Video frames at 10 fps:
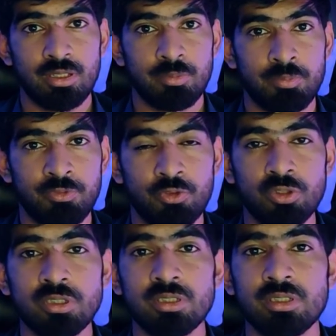
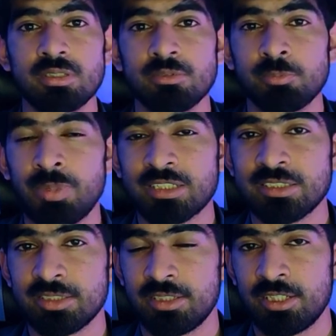Before passing
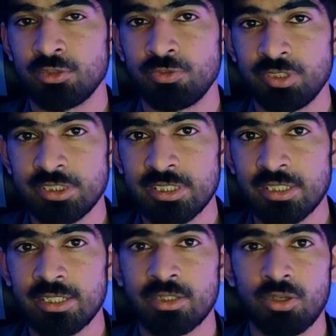the data to physical
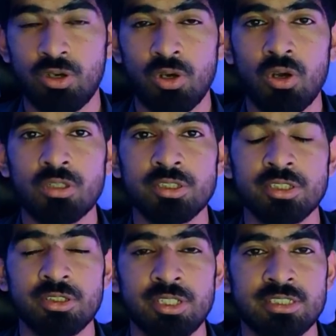layer, all the
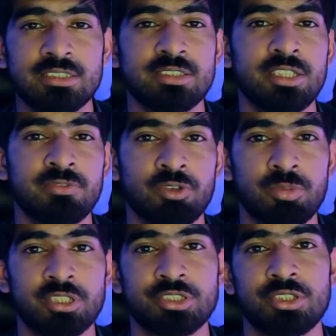necessary
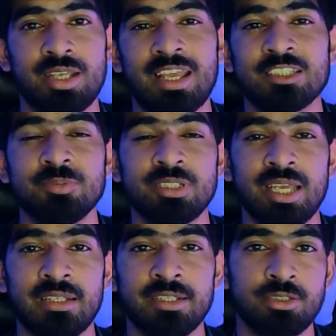information has been
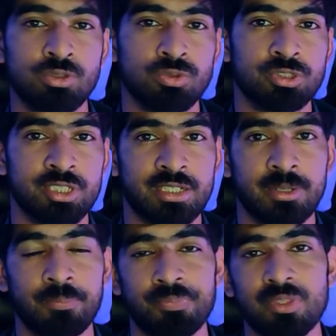added to the data.
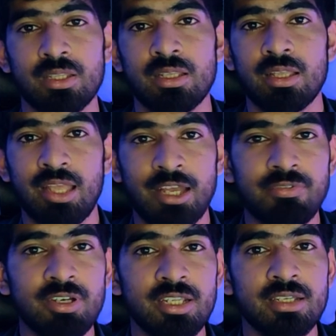
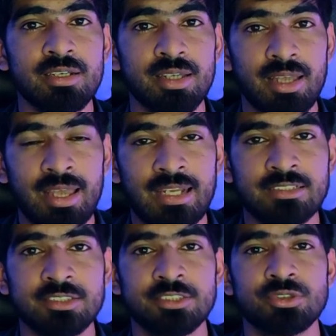Every layer
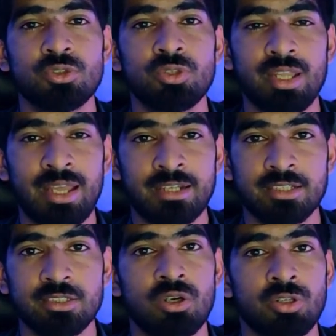adds its own
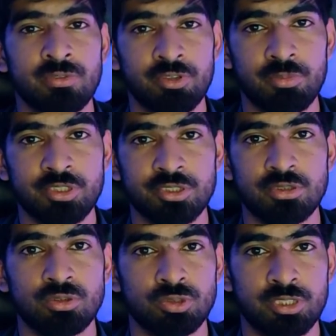header or information
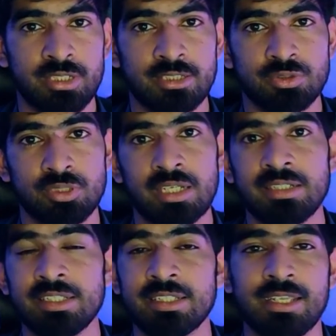to the data so that
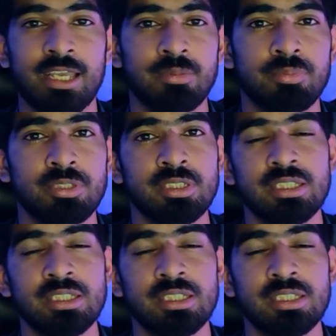it can be